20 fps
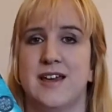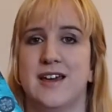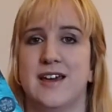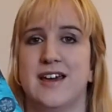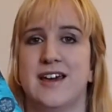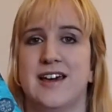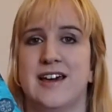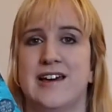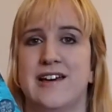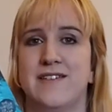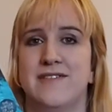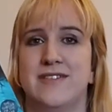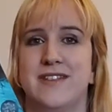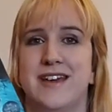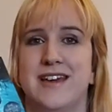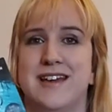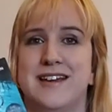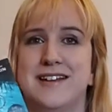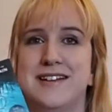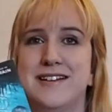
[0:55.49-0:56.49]
And
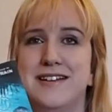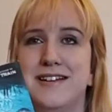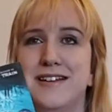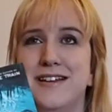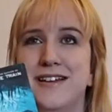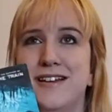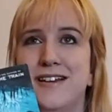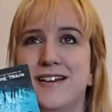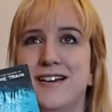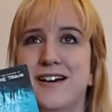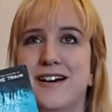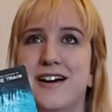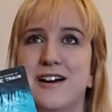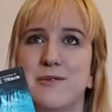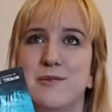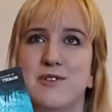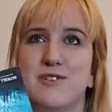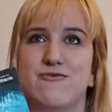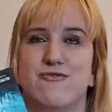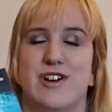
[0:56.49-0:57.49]
then I
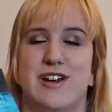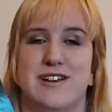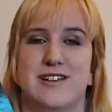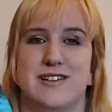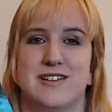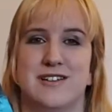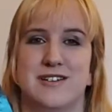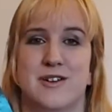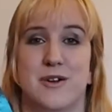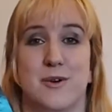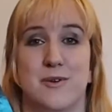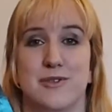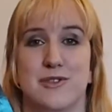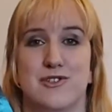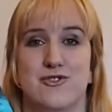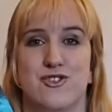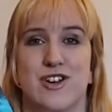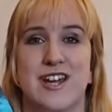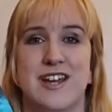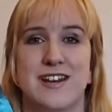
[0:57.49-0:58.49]
would have read Go on the
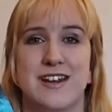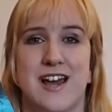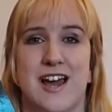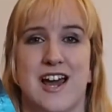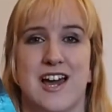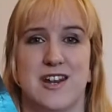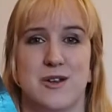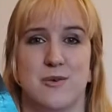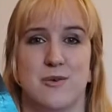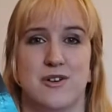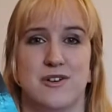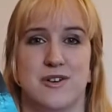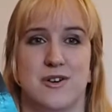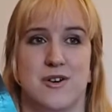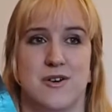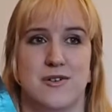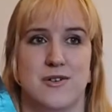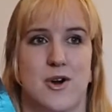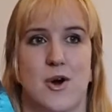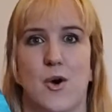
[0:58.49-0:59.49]
Train and I would have
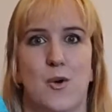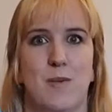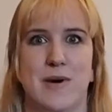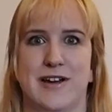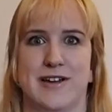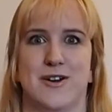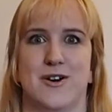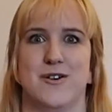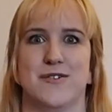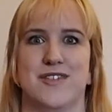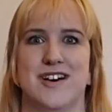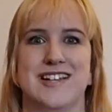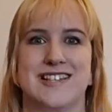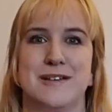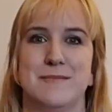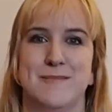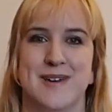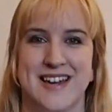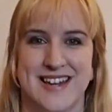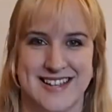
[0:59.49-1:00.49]
gone, oh my god, that's
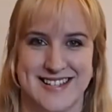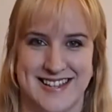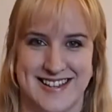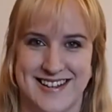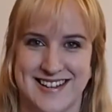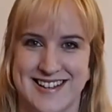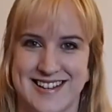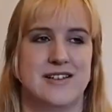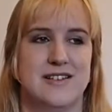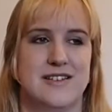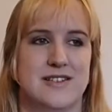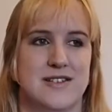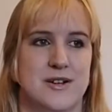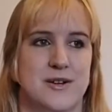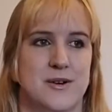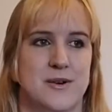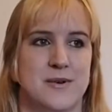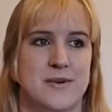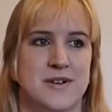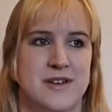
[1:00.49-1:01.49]
amazing.
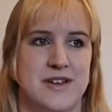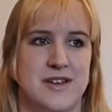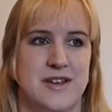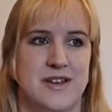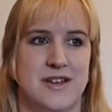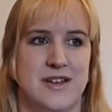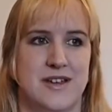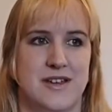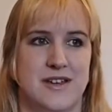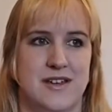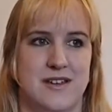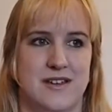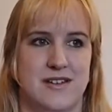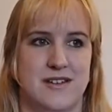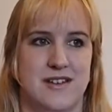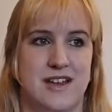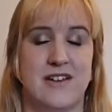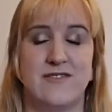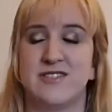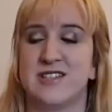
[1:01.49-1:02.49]
So,
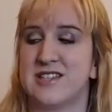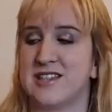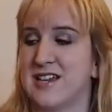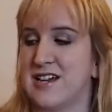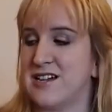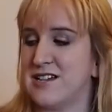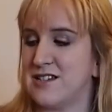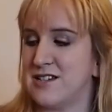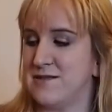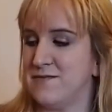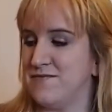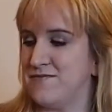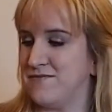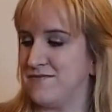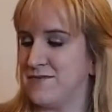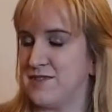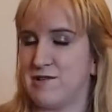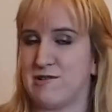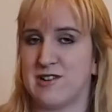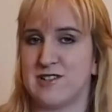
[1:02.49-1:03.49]
having said that,
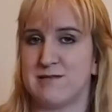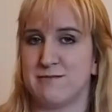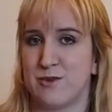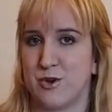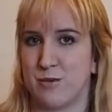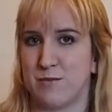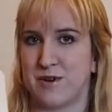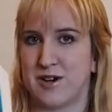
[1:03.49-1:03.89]
there are some good